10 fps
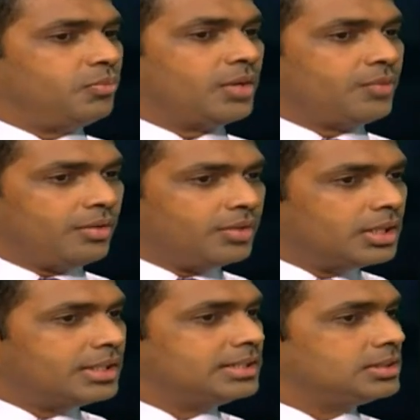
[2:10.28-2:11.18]
what we have
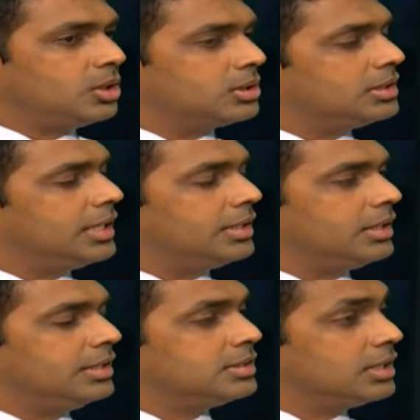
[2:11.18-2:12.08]
heard is, doctor, that
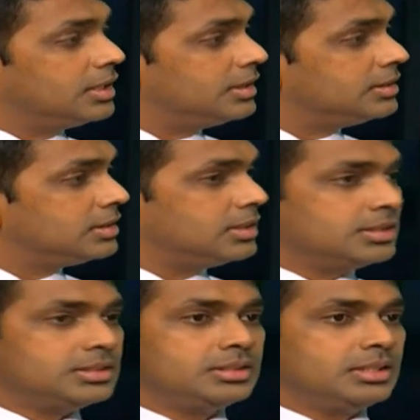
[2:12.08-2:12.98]
in certain
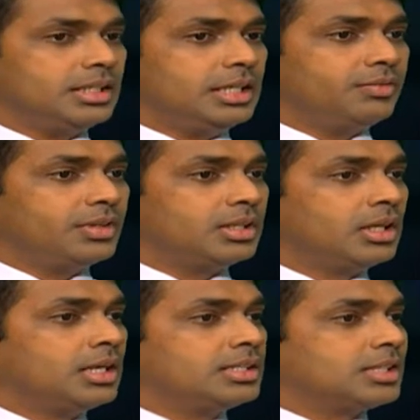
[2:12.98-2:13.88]
instances even
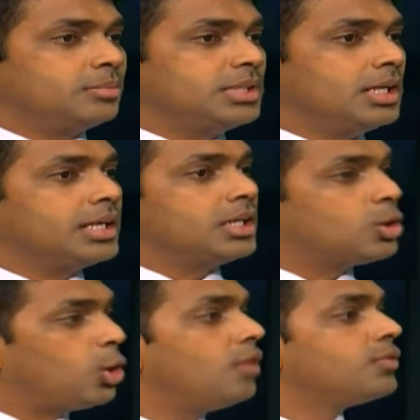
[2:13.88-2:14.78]
something like a
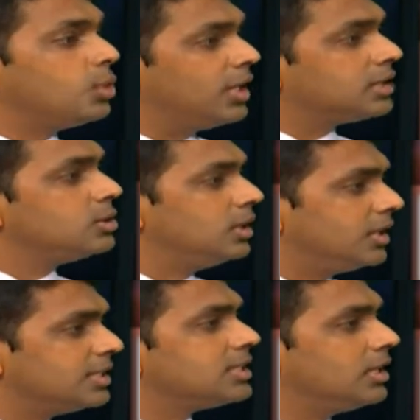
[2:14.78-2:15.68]
cough could
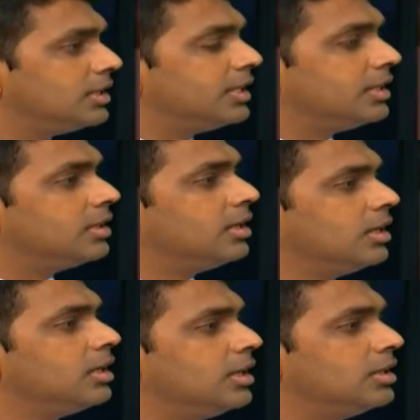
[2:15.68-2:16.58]
actually result in
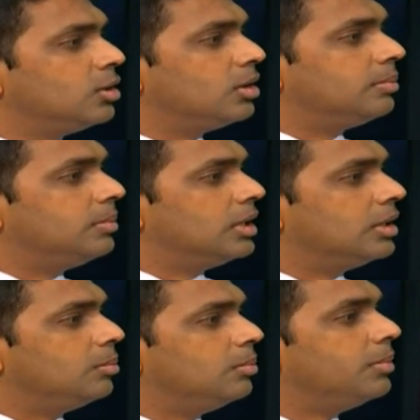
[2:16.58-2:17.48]

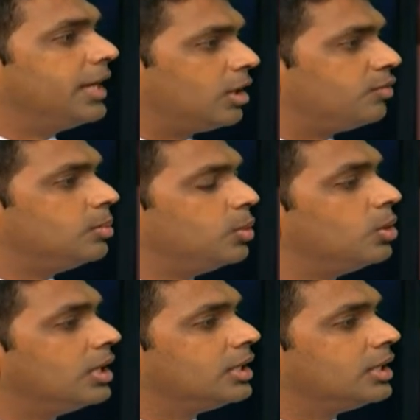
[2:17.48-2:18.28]
break of a bone.